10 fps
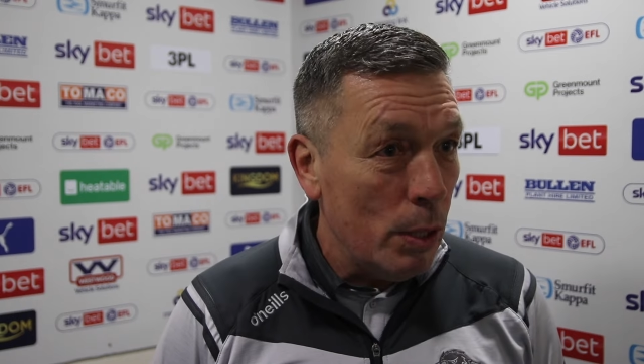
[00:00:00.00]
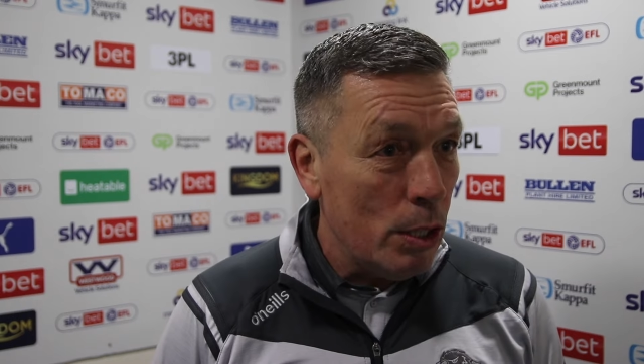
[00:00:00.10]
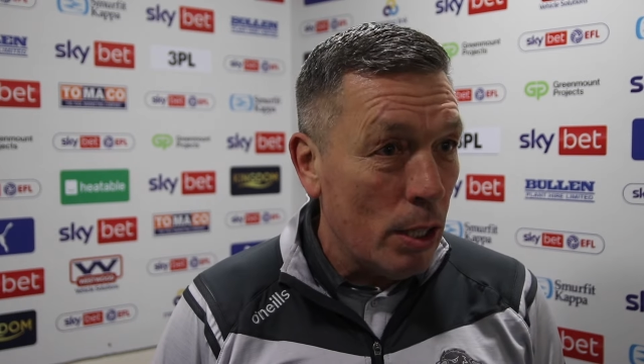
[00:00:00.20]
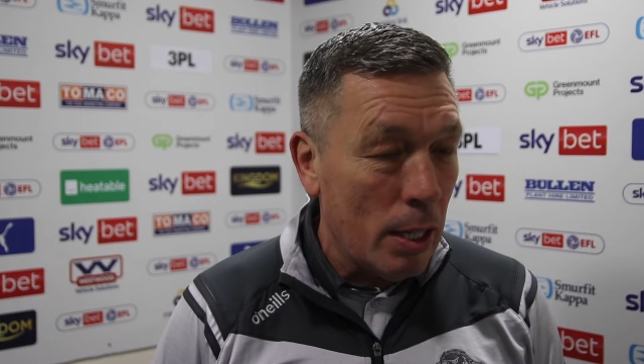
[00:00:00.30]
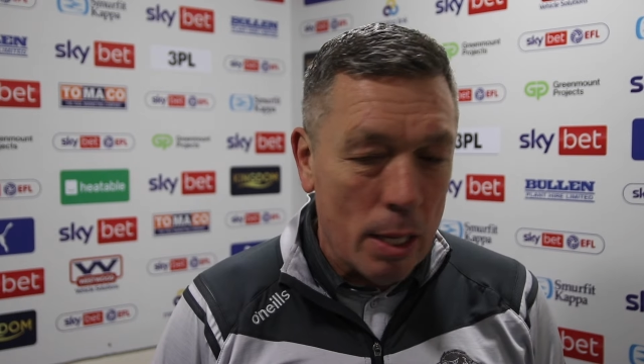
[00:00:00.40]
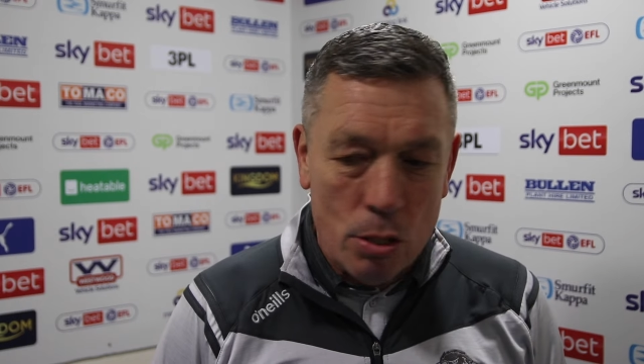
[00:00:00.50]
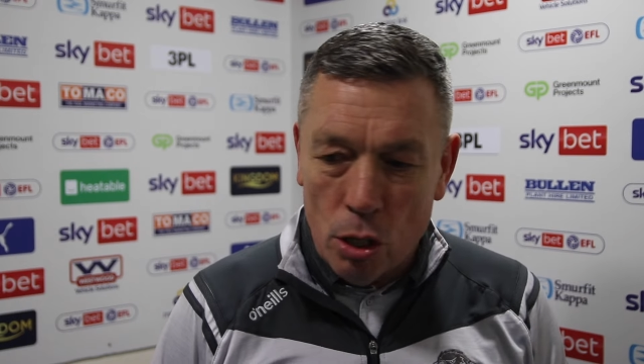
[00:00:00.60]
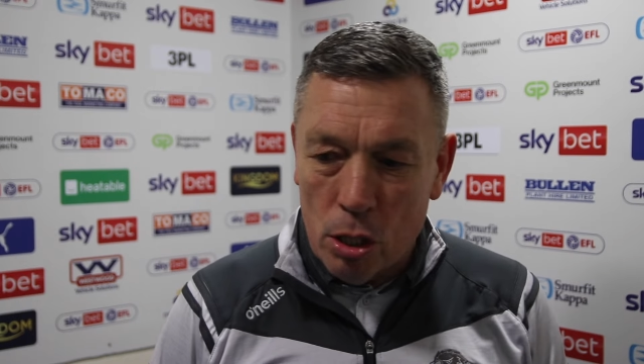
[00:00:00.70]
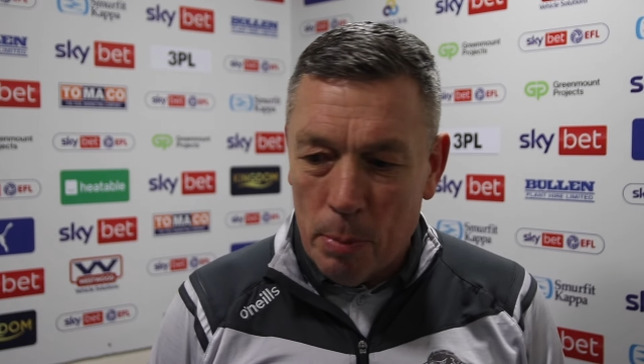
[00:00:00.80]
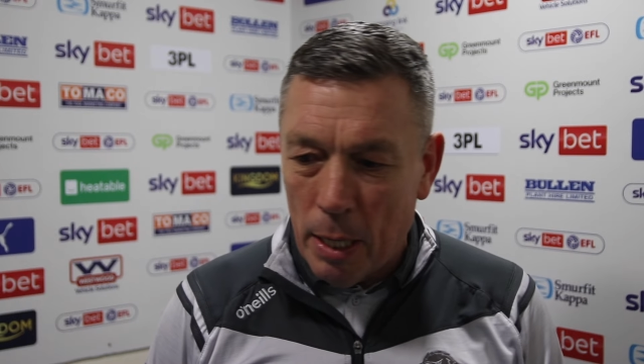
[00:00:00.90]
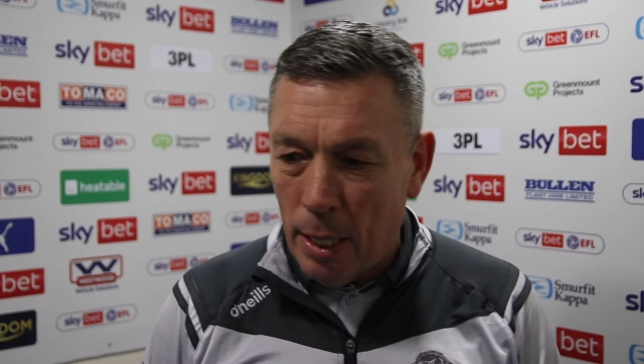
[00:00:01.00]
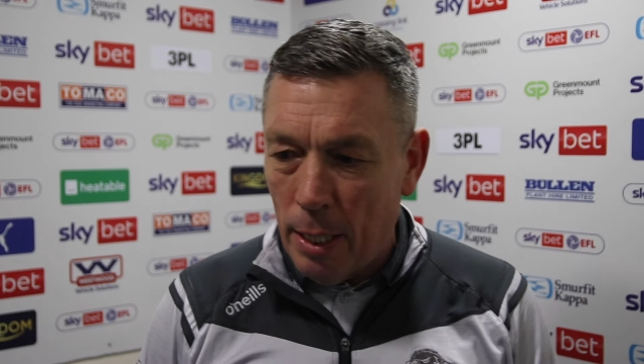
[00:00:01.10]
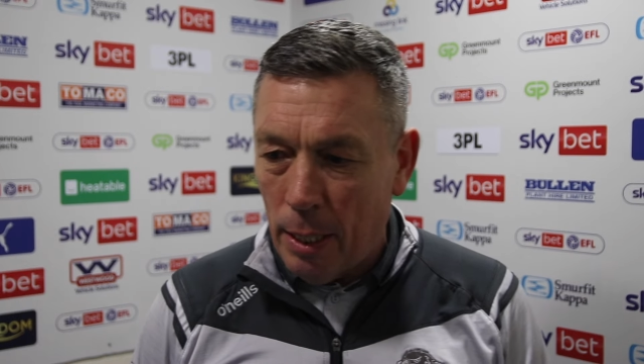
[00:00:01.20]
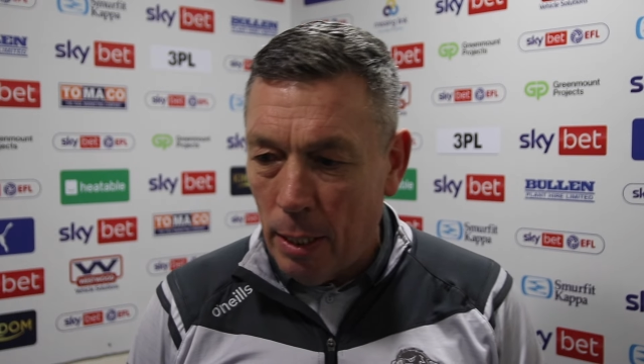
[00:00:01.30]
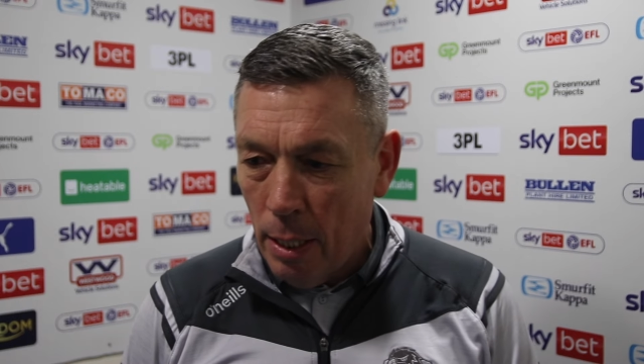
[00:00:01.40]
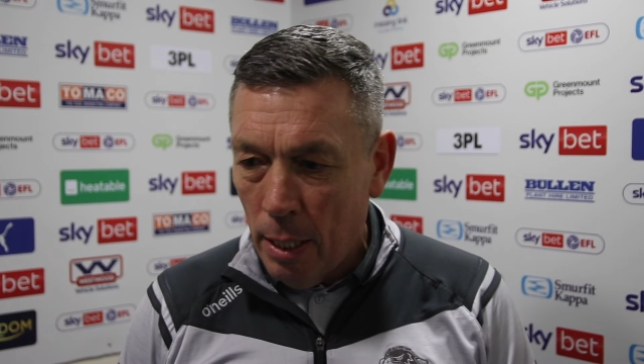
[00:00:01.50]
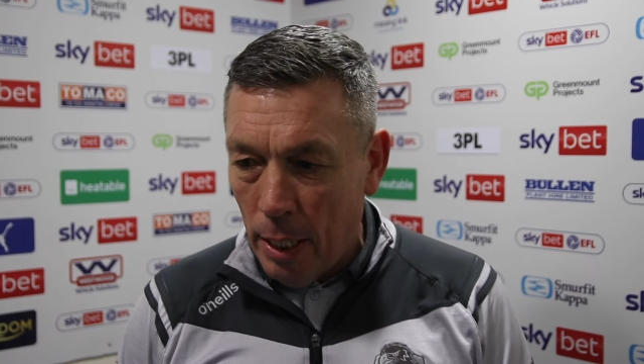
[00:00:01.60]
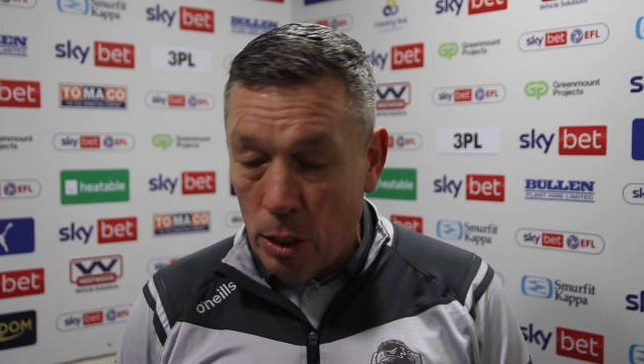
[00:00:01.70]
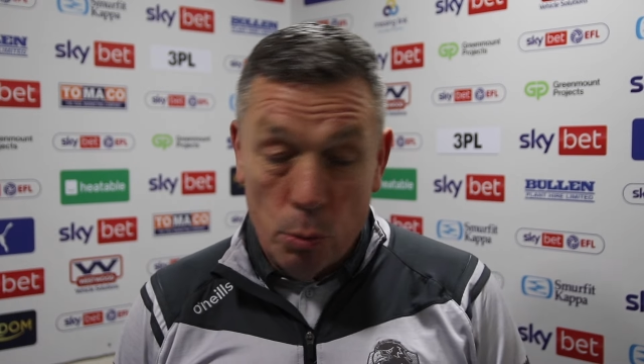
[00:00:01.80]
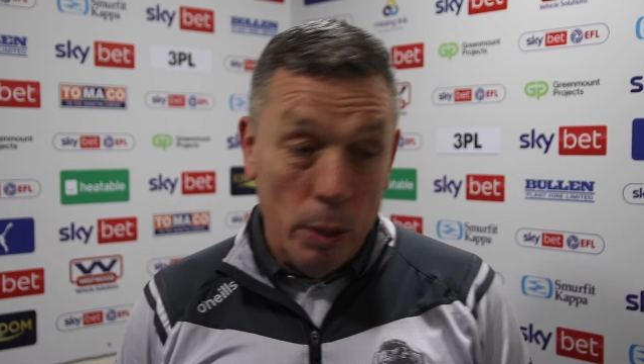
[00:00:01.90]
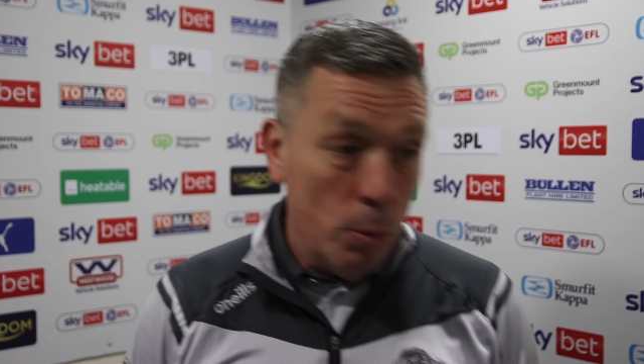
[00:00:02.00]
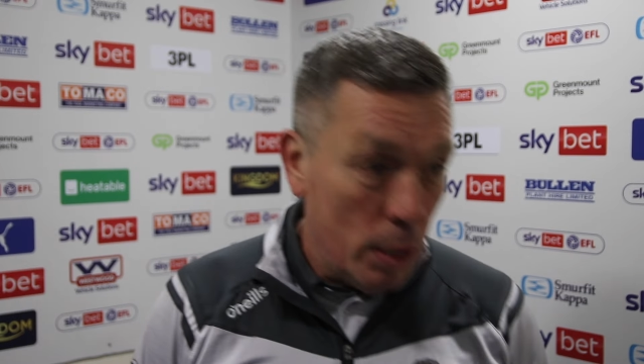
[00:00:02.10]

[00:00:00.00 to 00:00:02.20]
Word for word: which I, talk about each, each, week.